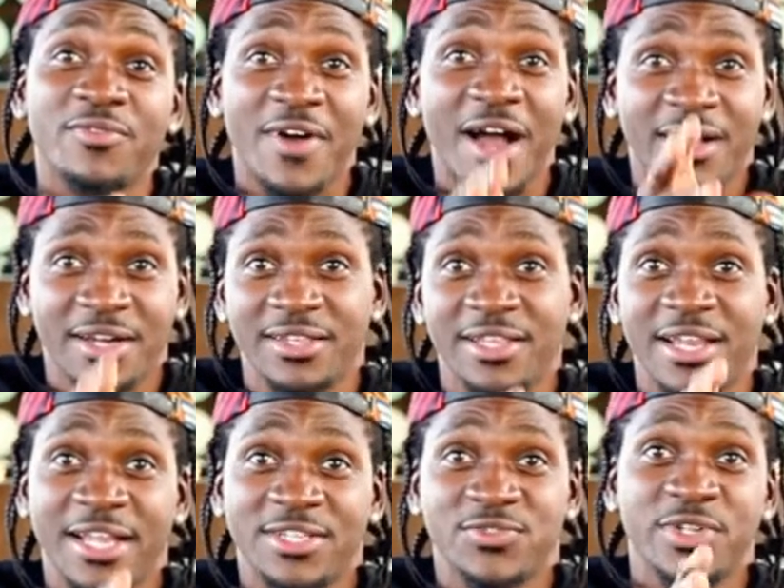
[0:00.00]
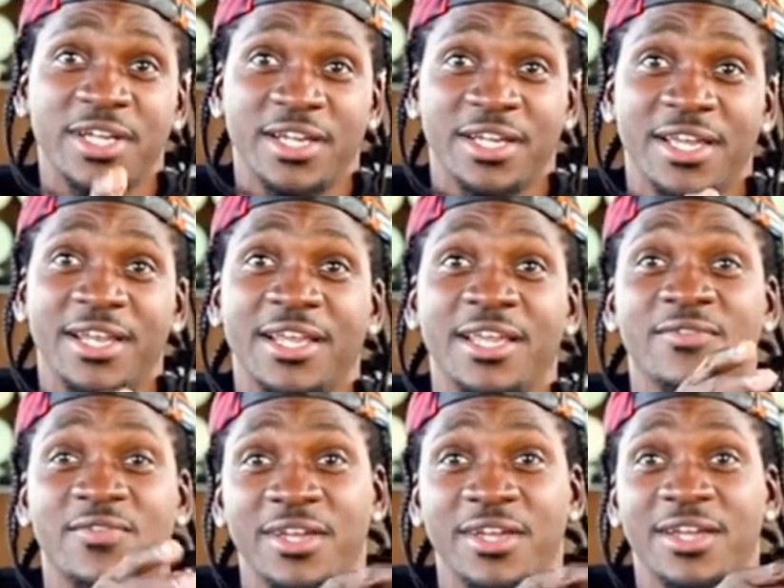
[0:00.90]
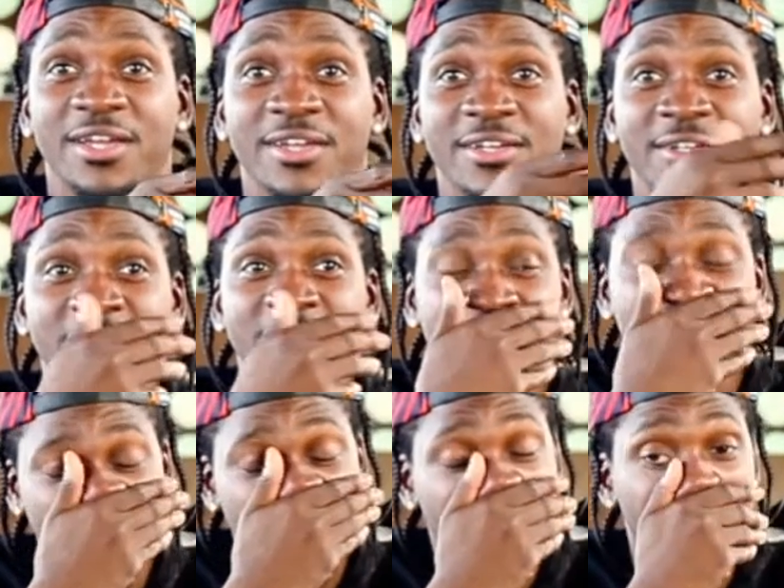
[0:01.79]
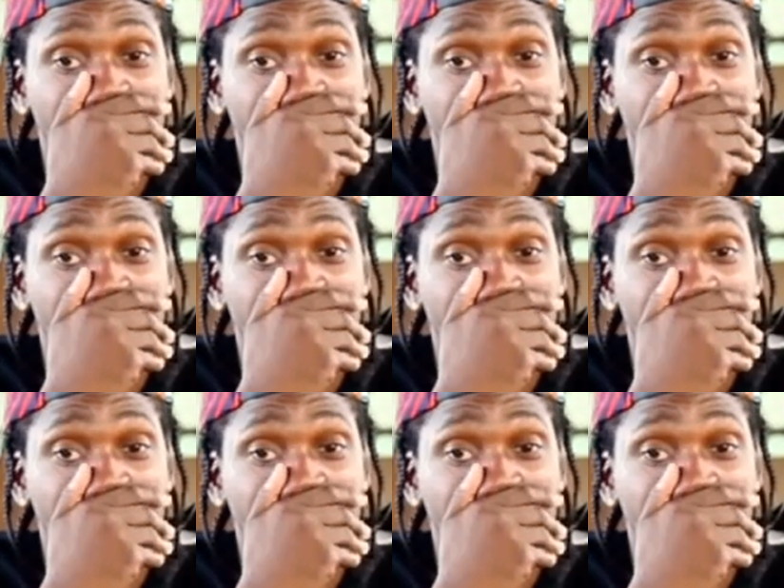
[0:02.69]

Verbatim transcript: and vodka that I drink in the evening. So.